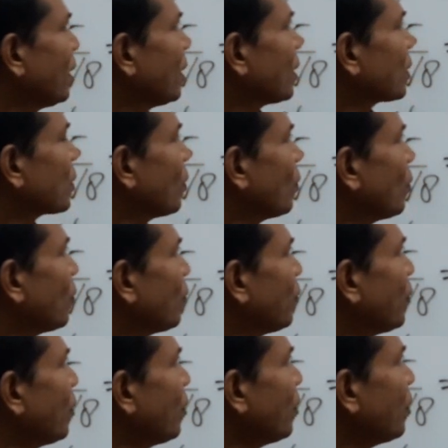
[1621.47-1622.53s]
So
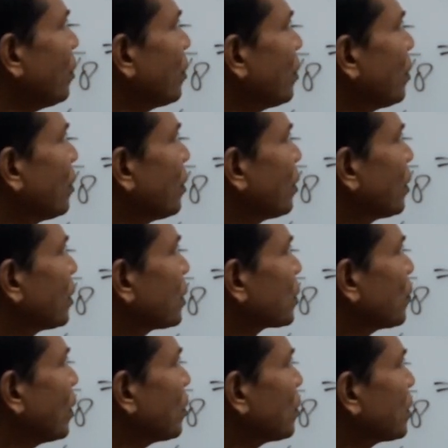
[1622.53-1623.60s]
4
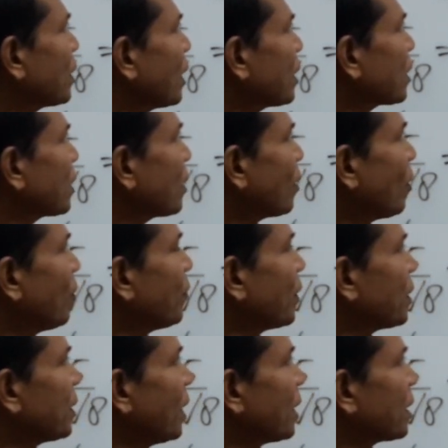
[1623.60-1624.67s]
square root 6 over
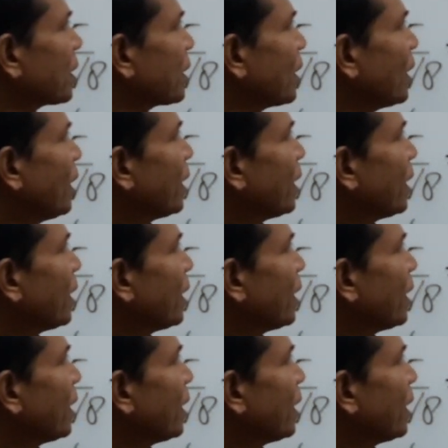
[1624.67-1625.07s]
6.